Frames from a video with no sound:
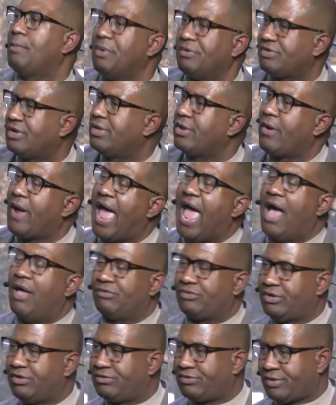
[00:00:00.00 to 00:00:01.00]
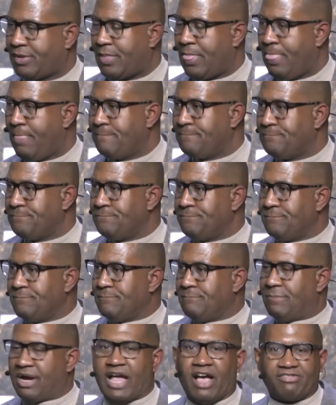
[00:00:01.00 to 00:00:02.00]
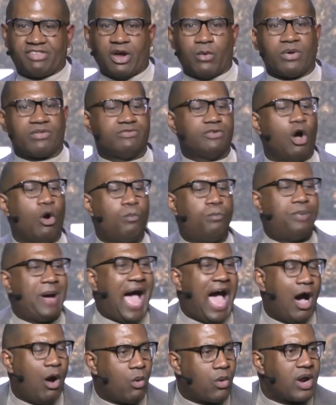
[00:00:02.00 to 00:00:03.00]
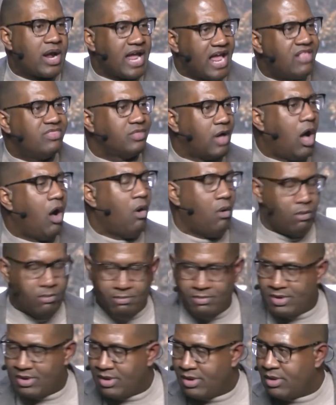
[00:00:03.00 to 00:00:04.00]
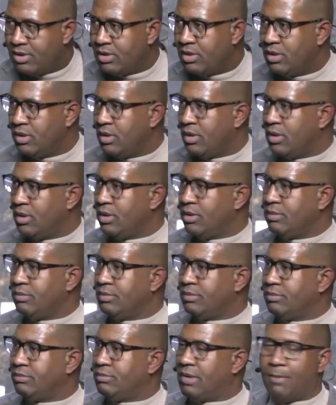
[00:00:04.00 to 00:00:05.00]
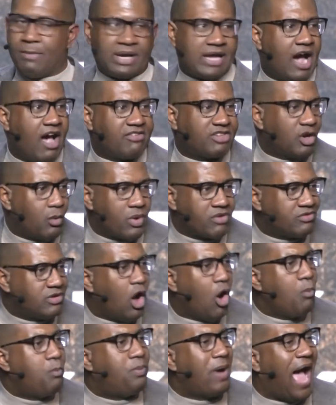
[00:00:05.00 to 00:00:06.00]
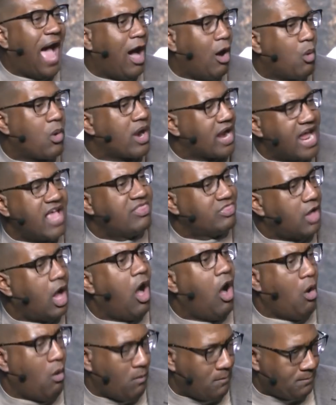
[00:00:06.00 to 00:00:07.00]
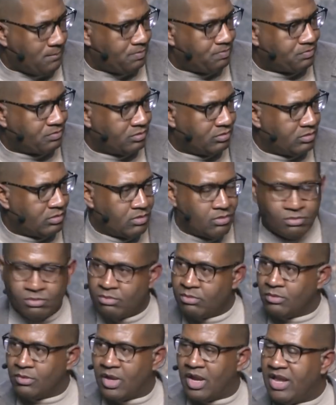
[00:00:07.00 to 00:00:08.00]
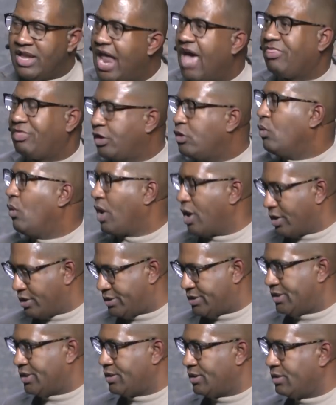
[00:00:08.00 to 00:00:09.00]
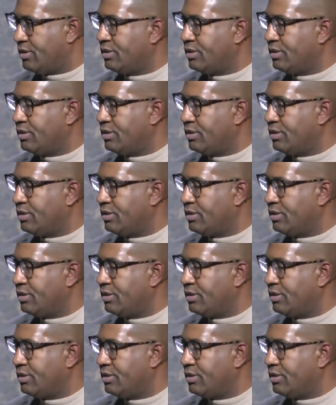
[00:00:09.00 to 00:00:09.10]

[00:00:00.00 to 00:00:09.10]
members in their houses because there was no power in the home. And because there was no power in the home, nothing worked.